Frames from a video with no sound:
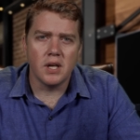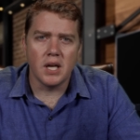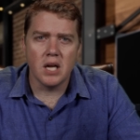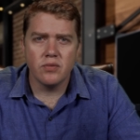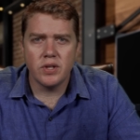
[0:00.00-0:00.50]

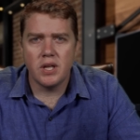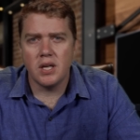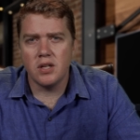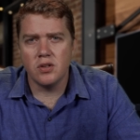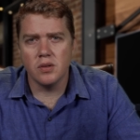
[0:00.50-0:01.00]
like
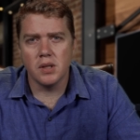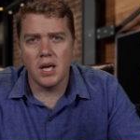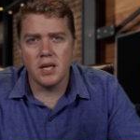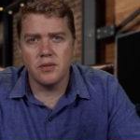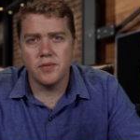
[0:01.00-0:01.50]
everything in your
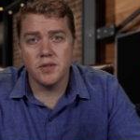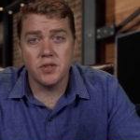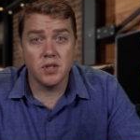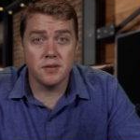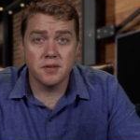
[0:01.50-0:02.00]
life
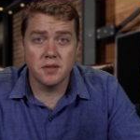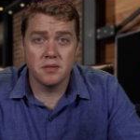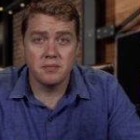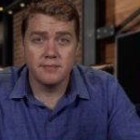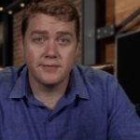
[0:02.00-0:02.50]
is
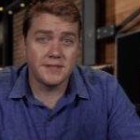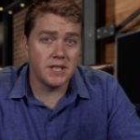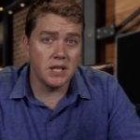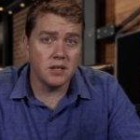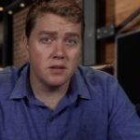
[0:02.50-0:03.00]
just
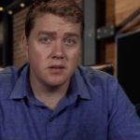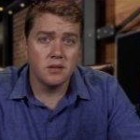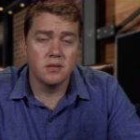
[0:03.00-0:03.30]
dead?